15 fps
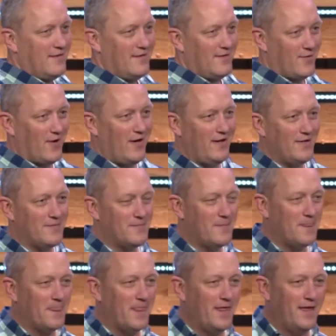Right?
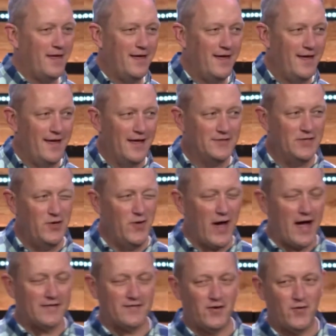And so you
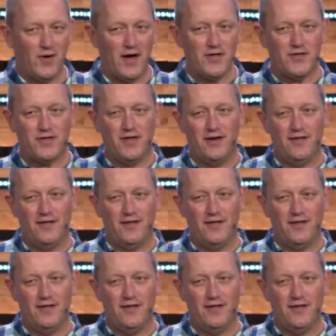ask the question,